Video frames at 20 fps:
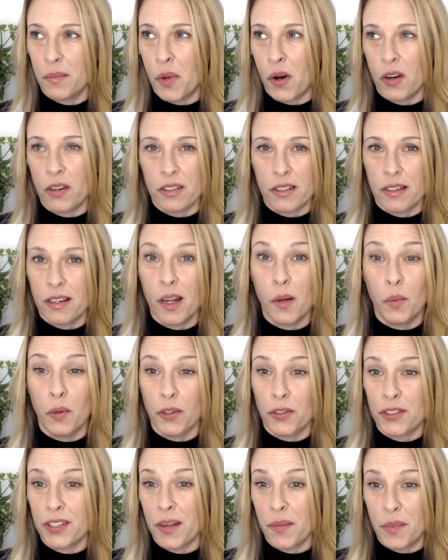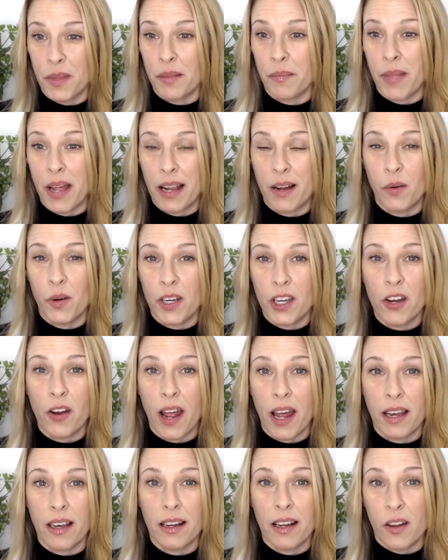Barnes and Noble or something back when you
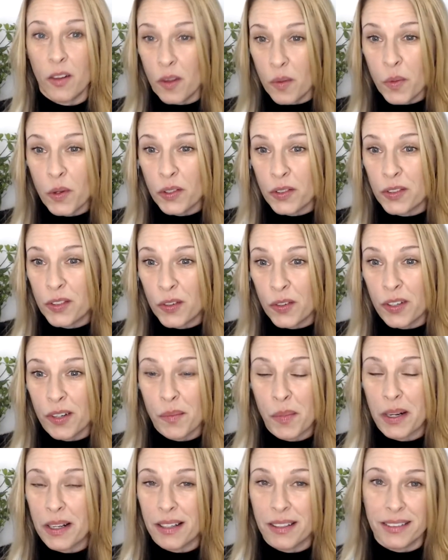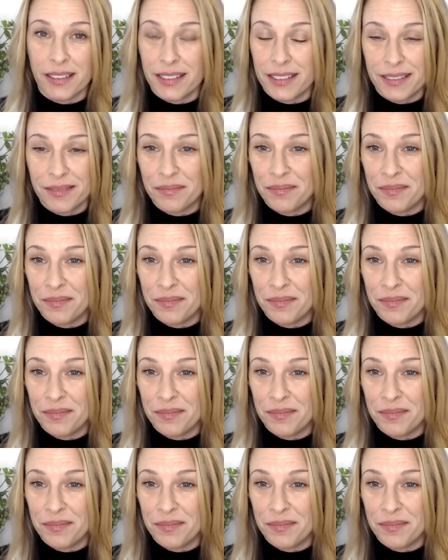had to go to the bookstore because